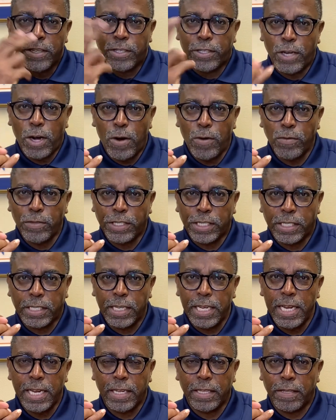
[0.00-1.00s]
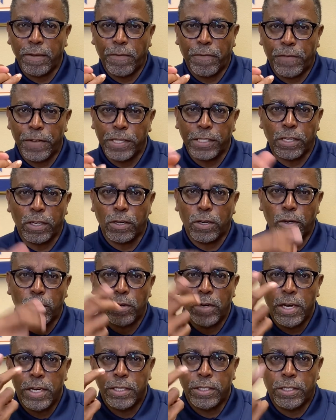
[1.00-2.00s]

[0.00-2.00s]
Don't seek the physical.